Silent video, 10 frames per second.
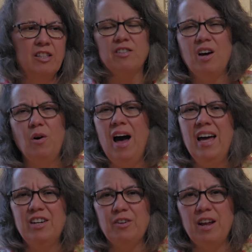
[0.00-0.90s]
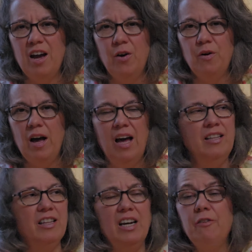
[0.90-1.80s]
So I don't know.
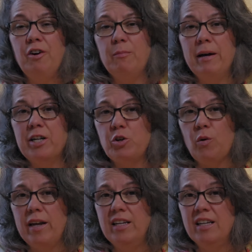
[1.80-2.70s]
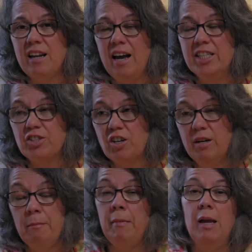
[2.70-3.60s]
And then I've heard Mediterranean diet's
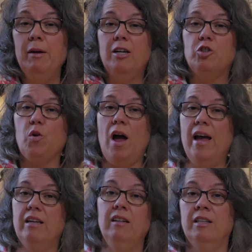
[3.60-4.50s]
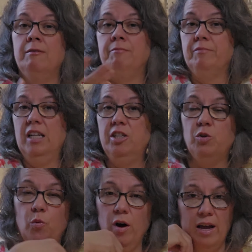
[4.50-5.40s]
good. Maybe I'll try
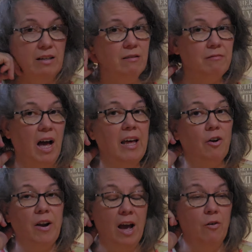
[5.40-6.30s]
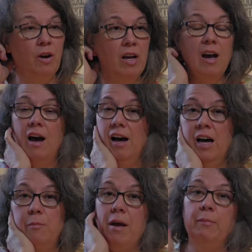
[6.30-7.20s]
each one. I don't know.
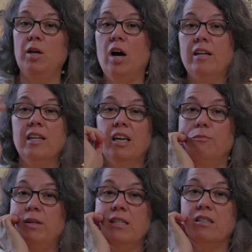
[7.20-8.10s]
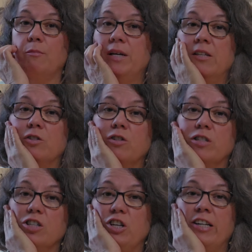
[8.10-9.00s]
Maybe y'all can give me some hints or
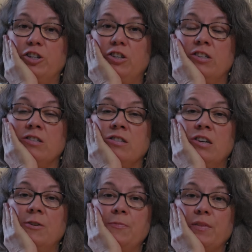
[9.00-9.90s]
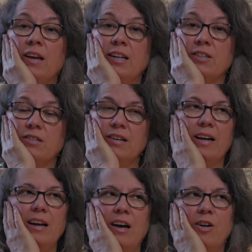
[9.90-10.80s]
suggestions I
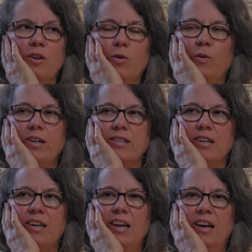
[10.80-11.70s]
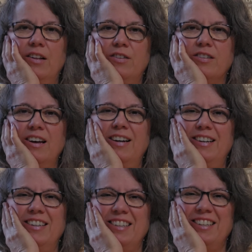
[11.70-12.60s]
don't know why I said hints.
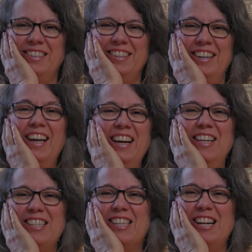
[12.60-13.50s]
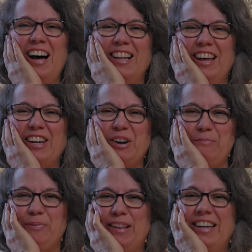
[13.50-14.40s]
It's not like
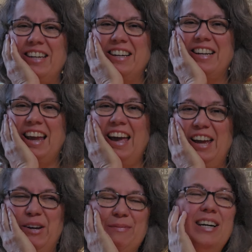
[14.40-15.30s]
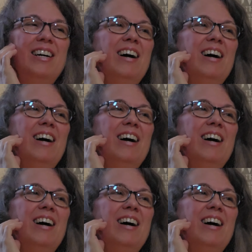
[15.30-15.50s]
I'm playing a game.